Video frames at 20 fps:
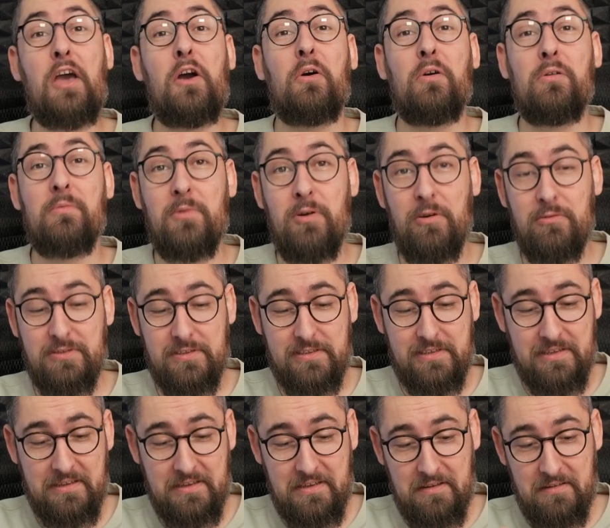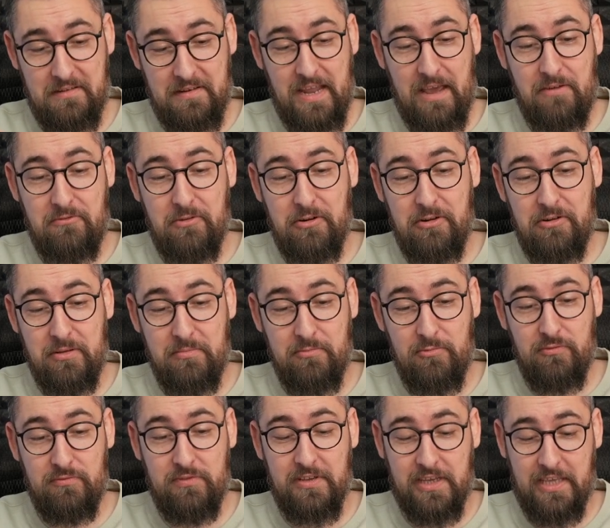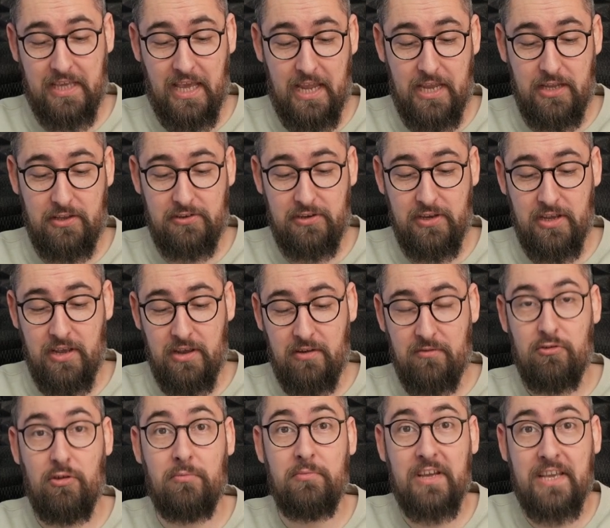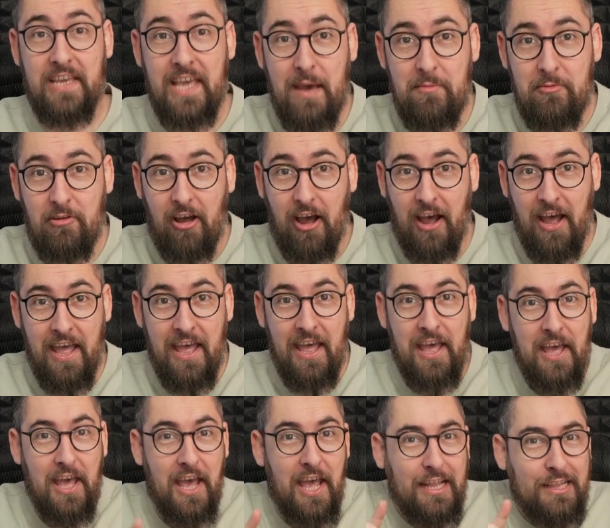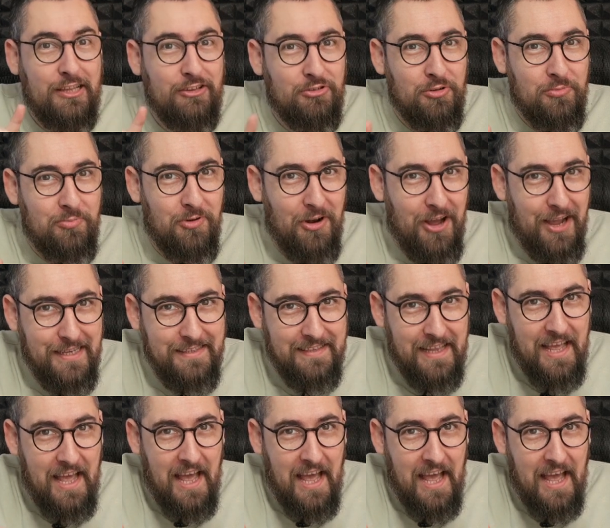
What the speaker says: almost never remove the cage from the camera and the surprise,